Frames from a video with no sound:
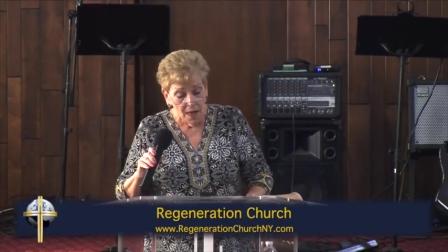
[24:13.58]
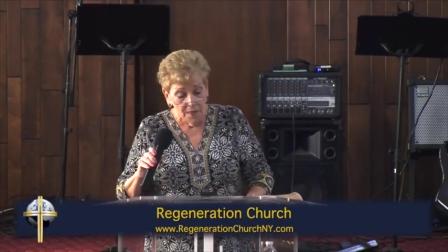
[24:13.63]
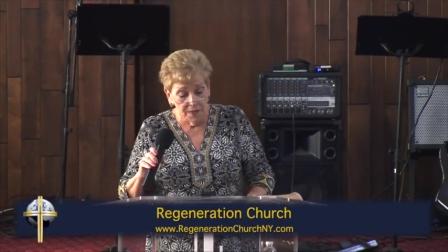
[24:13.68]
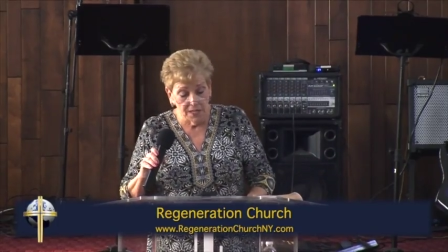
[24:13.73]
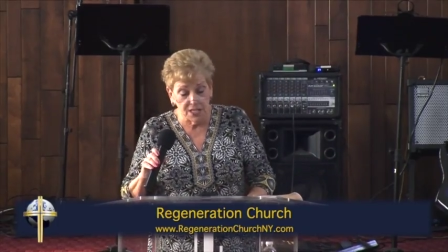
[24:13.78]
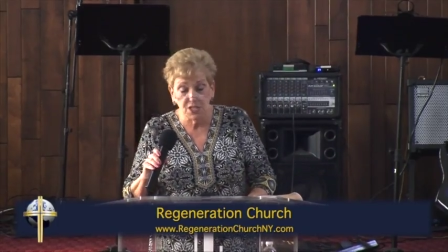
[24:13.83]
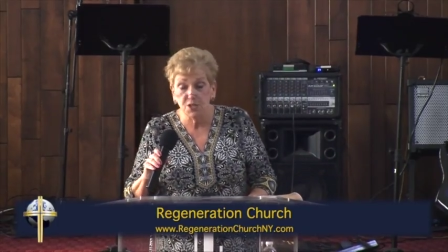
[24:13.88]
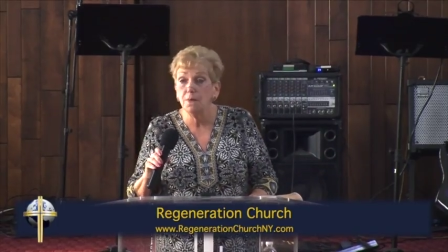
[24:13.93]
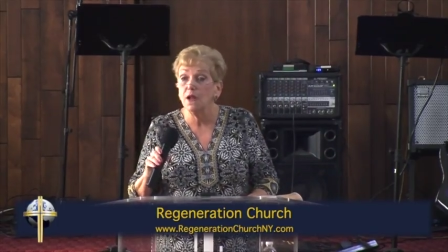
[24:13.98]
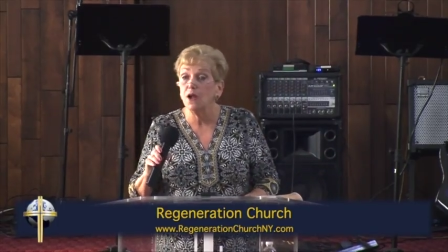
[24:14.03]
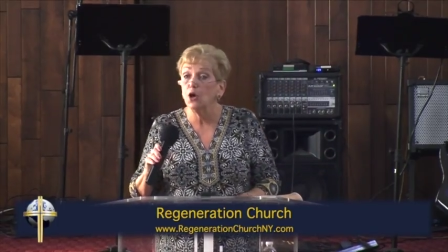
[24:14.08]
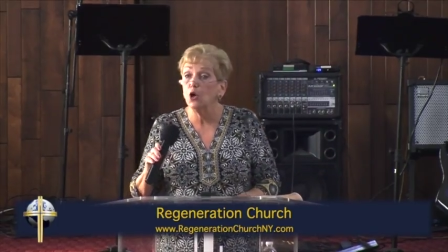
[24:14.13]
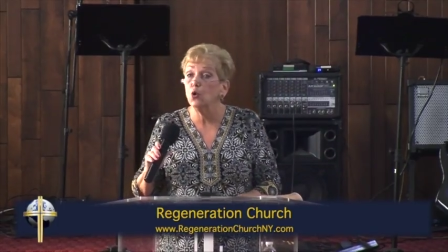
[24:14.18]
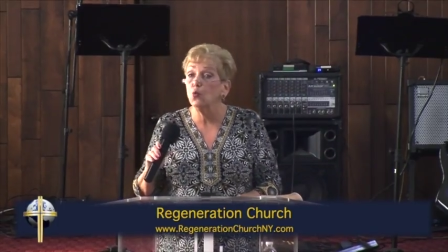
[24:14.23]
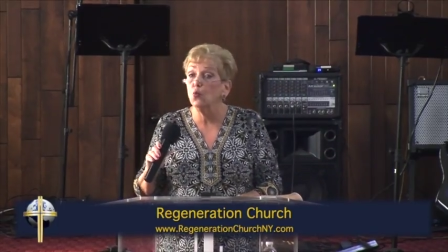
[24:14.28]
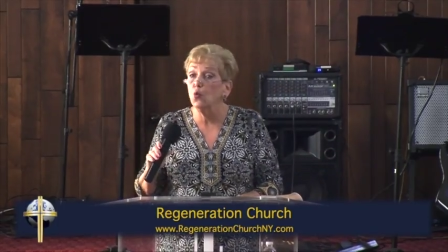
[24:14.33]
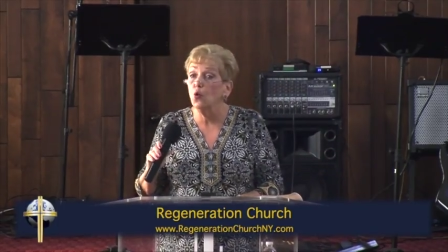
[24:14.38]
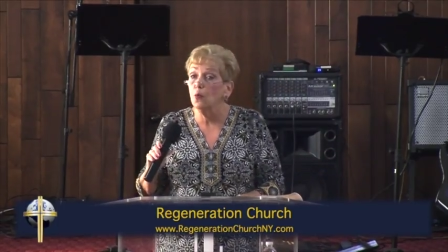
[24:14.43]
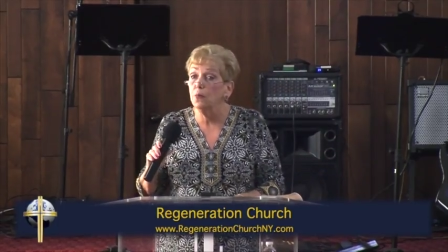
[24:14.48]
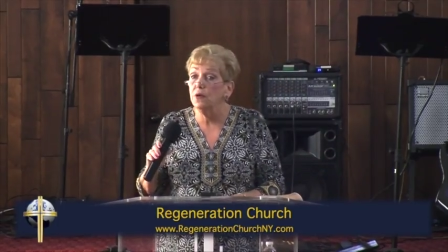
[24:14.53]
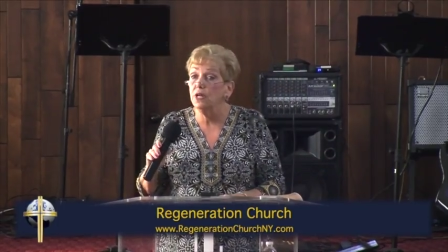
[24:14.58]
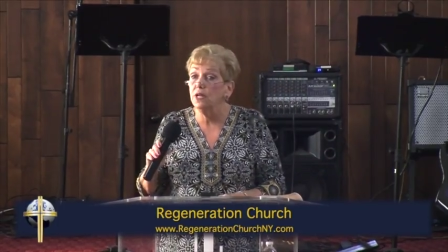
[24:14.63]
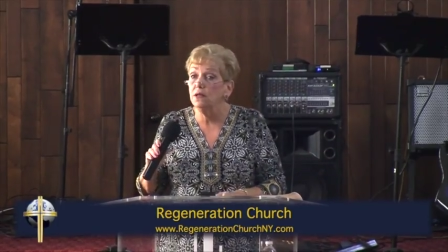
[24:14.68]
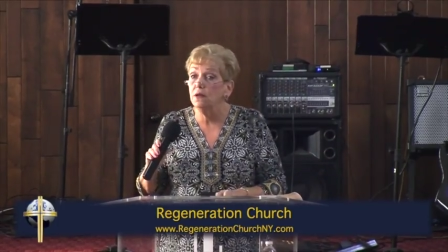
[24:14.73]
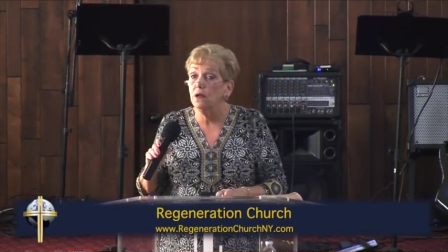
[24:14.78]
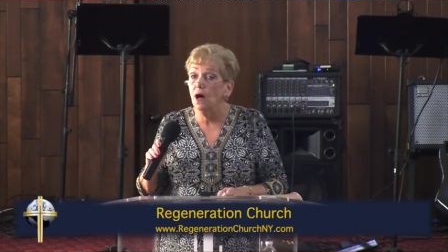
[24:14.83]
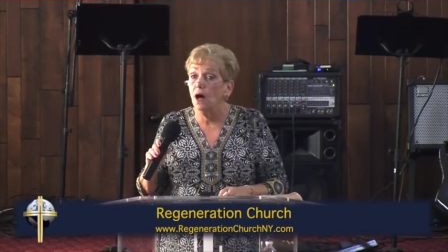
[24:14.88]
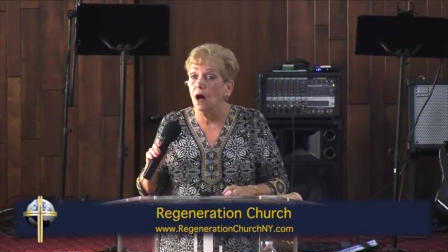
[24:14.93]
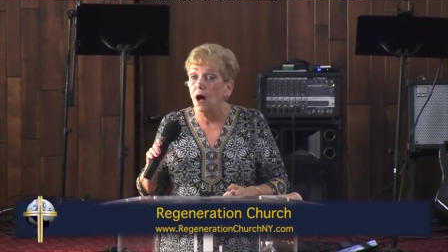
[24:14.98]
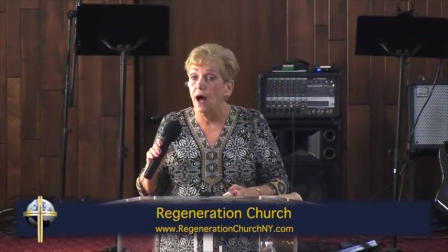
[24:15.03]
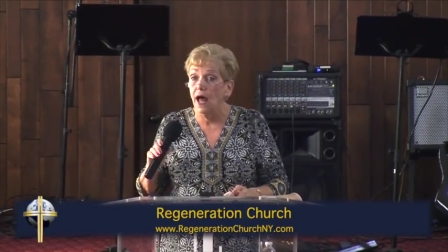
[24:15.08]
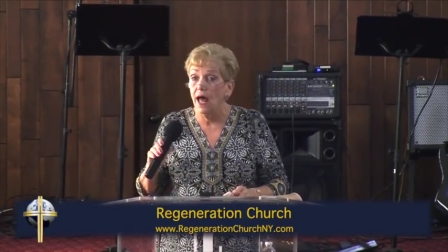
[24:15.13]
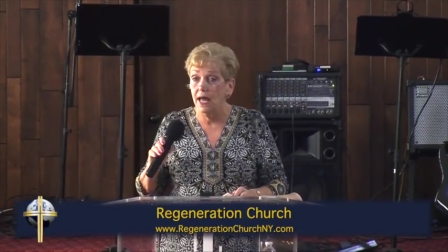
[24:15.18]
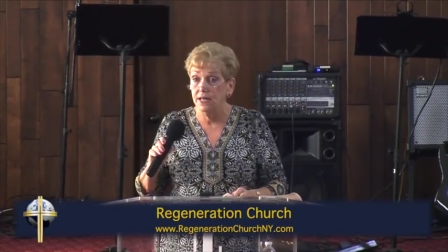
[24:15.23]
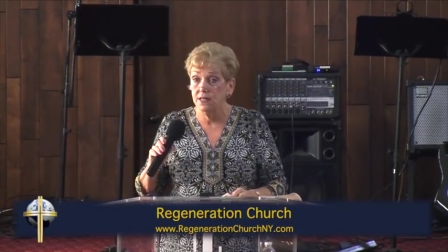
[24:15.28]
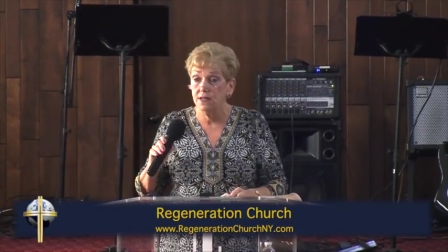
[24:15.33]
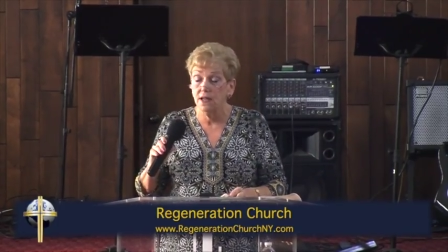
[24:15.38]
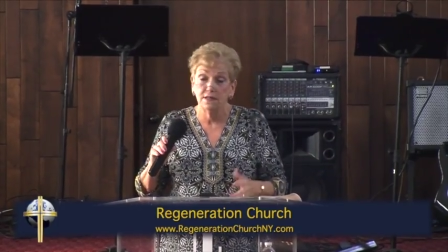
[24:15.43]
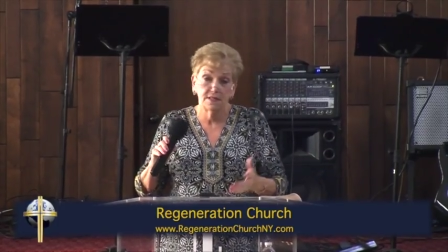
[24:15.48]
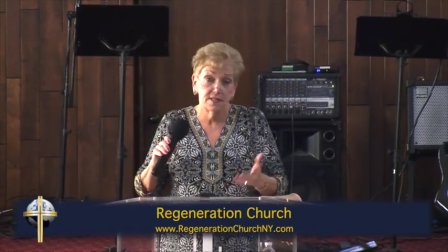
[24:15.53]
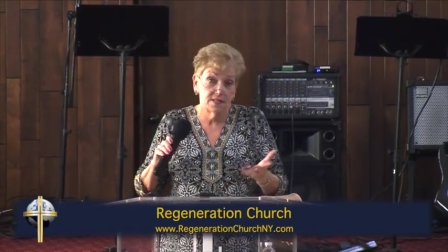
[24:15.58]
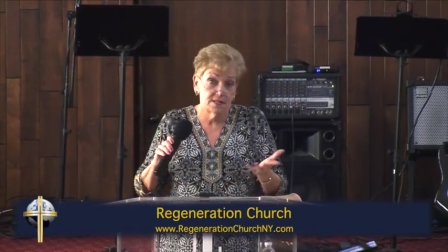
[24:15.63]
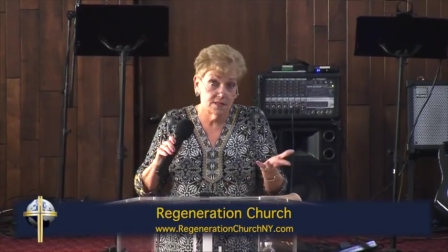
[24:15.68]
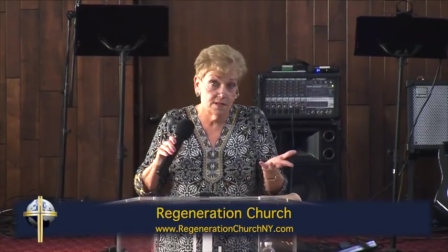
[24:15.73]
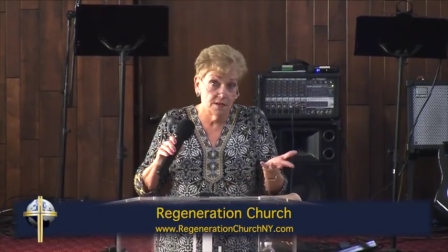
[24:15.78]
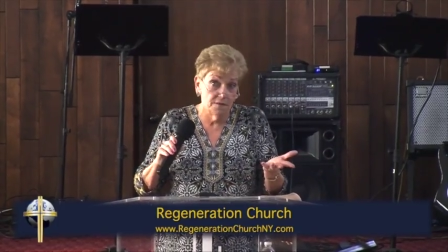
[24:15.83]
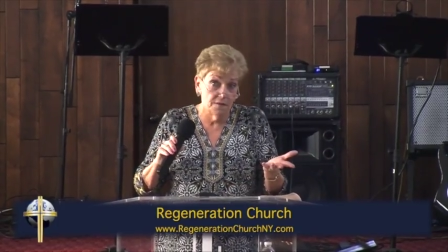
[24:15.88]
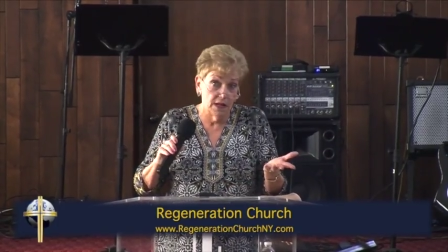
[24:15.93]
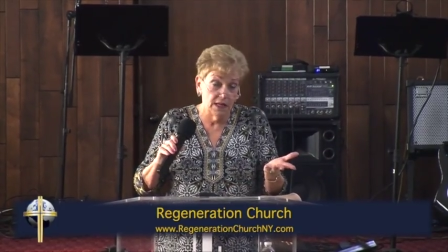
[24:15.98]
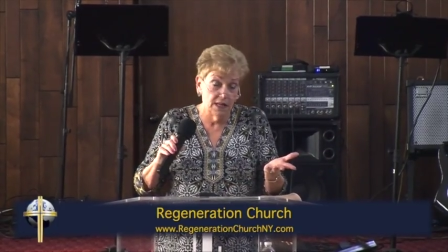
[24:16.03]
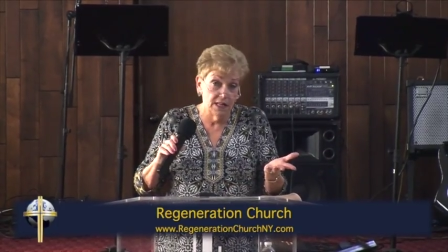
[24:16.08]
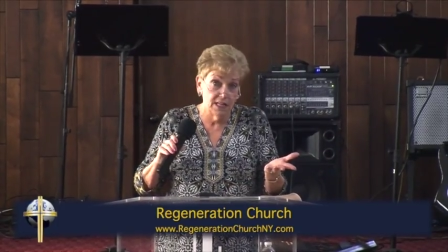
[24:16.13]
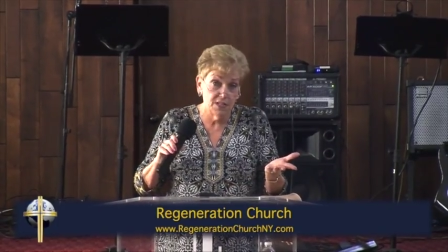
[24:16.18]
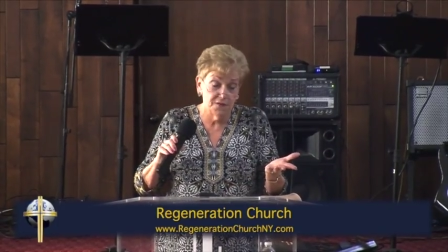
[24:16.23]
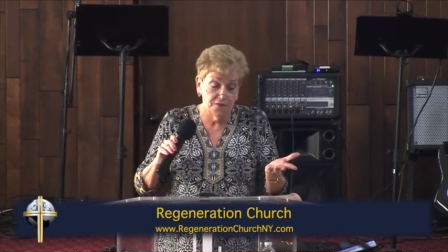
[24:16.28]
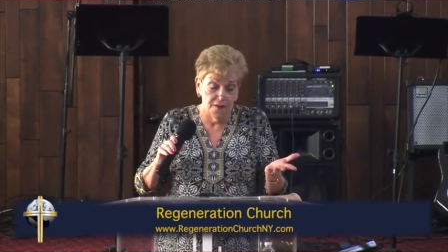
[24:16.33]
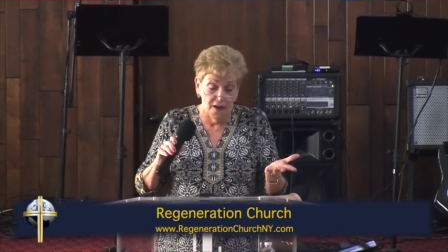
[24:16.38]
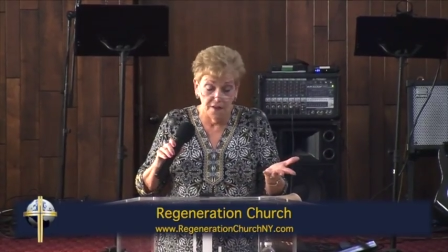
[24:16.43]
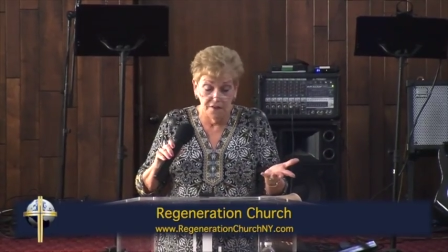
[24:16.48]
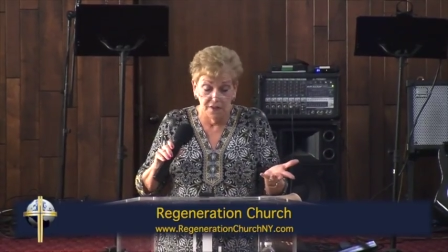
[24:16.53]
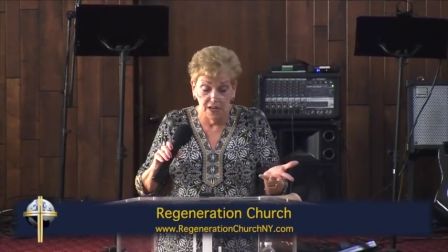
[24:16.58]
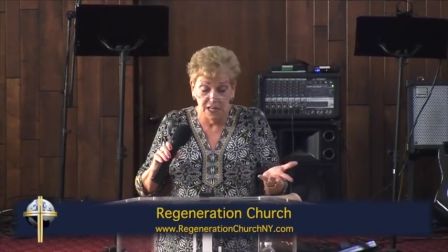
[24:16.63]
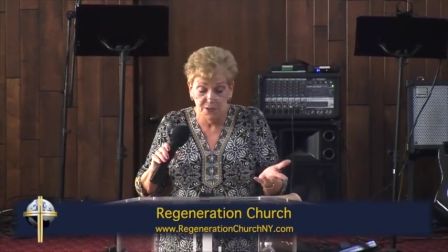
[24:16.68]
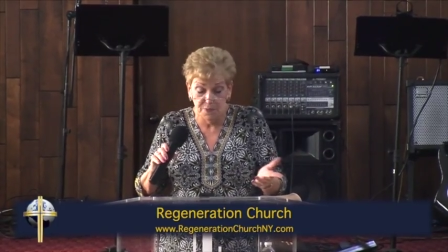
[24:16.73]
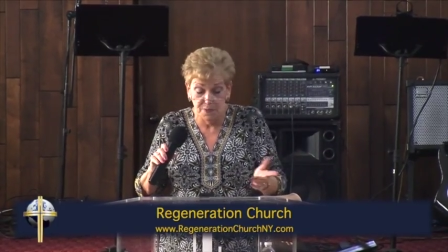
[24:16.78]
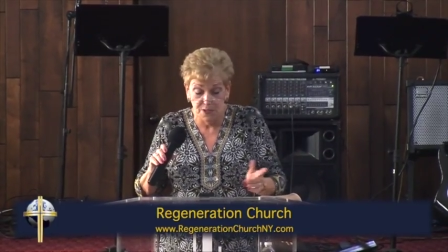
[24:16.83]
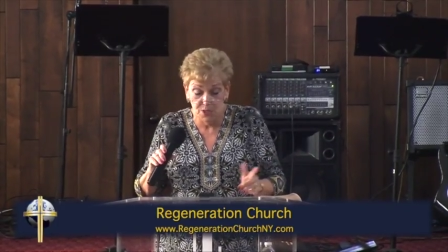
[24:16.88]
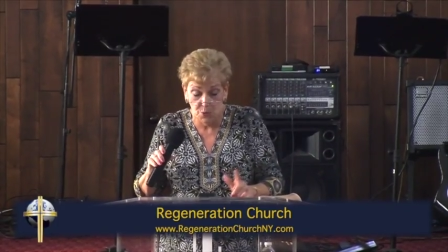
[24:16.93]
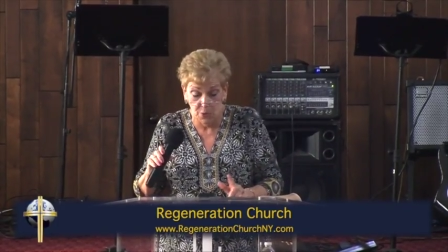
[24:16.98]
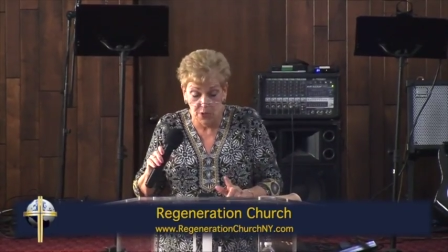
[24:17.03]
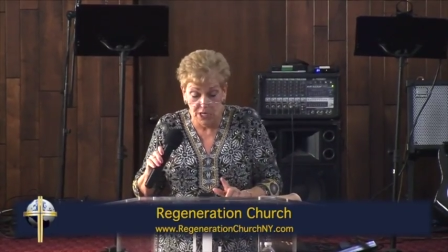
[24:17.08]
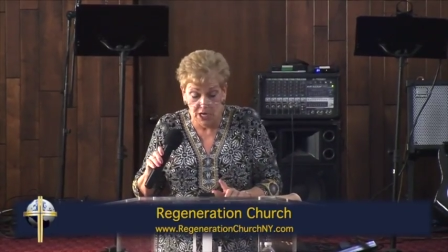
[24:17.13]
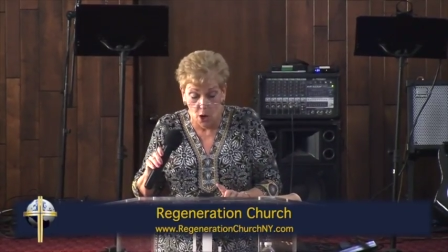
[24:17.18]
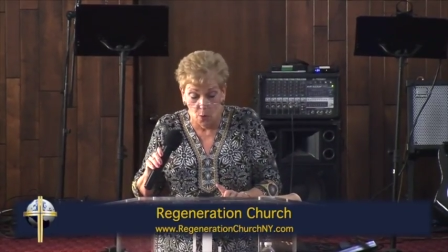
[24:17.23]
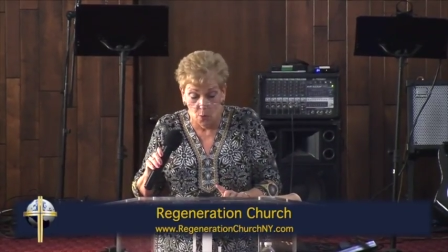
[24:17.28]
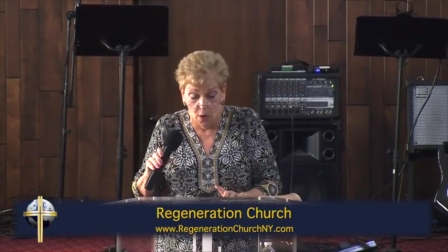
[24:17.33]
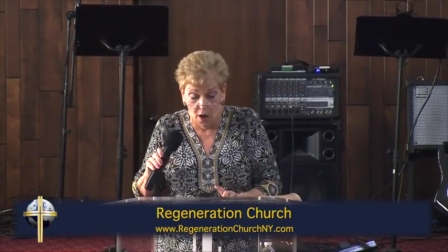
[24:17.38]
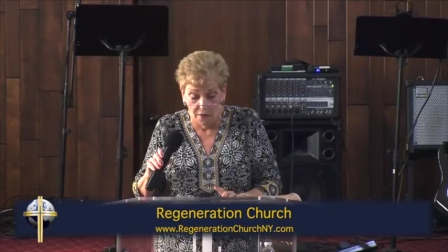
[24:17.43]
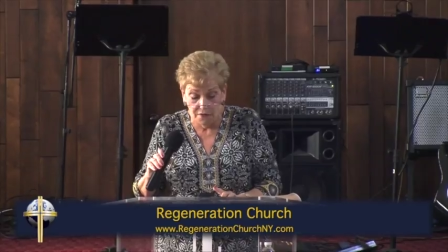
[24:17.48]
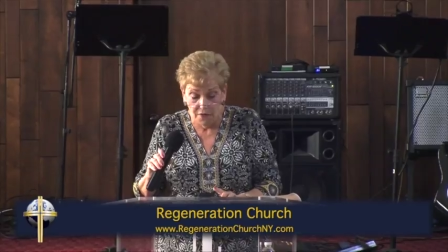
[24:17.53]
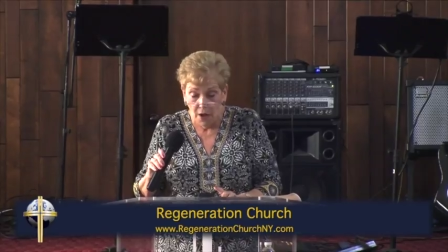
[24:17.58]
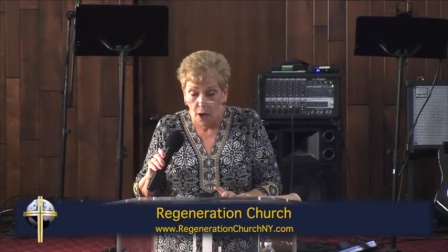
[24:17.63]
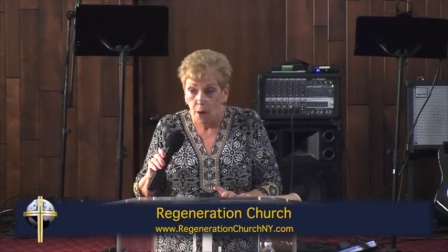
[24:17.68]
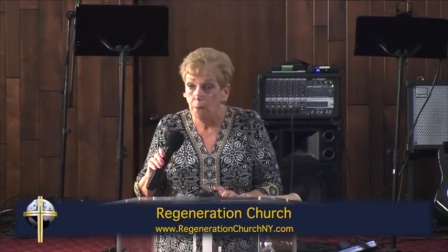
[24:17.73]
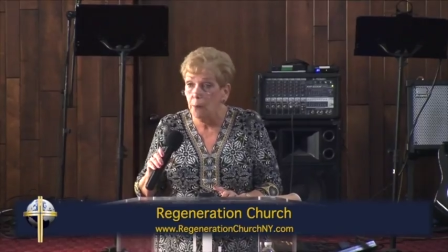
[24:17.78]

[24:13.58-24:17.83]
The Samaritan woman uh, had s- at least five husbands we know of.